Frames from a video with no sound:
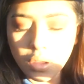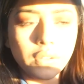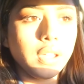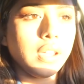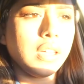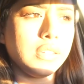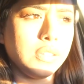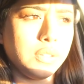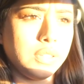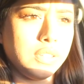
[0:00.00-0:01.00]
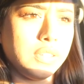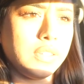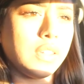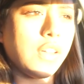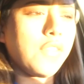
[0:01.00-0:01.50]
Okay, guys, so
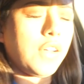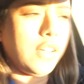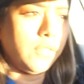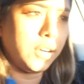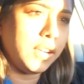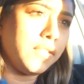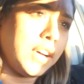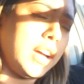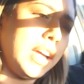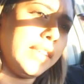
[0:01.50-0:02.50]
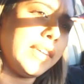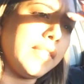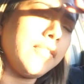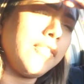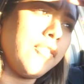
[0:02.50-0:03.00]
it's 5:45.
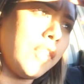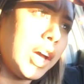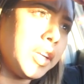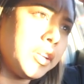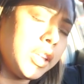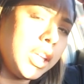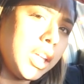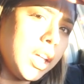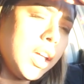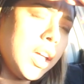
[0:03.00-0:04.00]
I'm finally